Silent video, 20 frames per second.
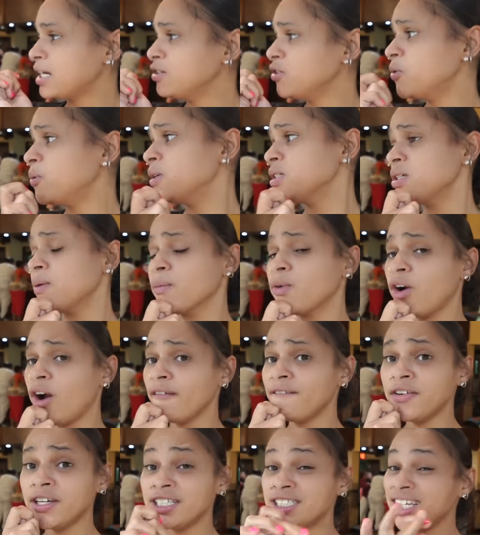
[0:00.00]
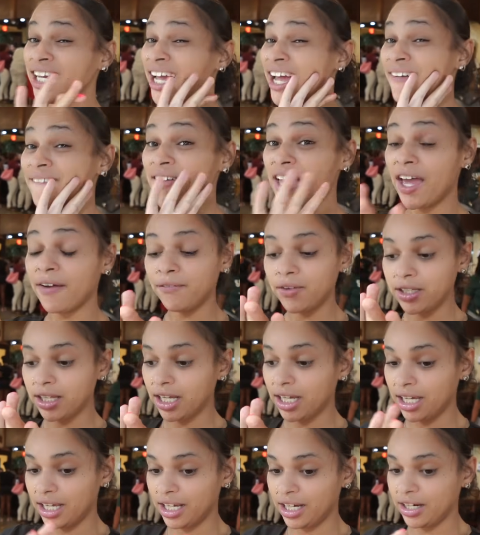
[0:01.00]
I do want some crawfish. They have
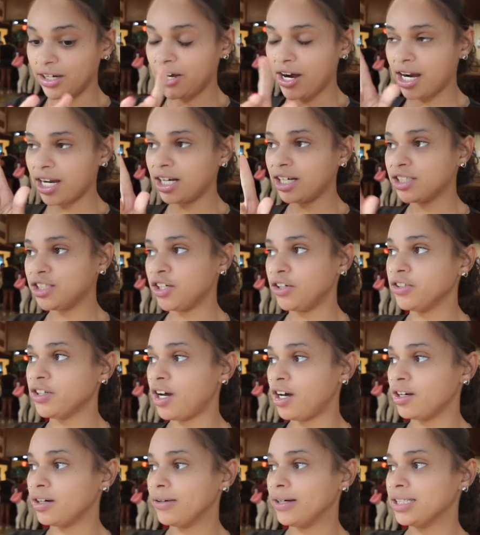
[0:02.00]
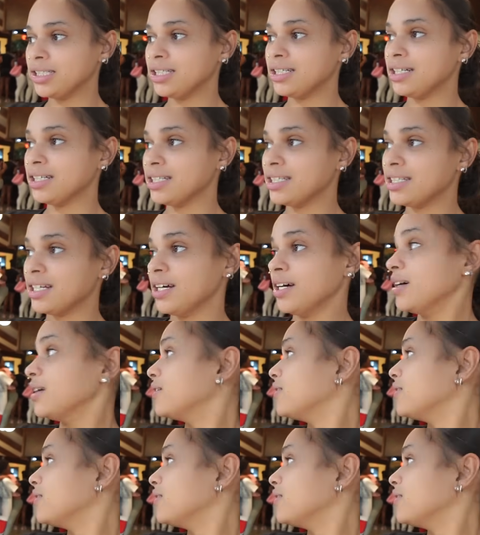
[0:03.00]
everything in here. I got to show y'all the rest of the stuff.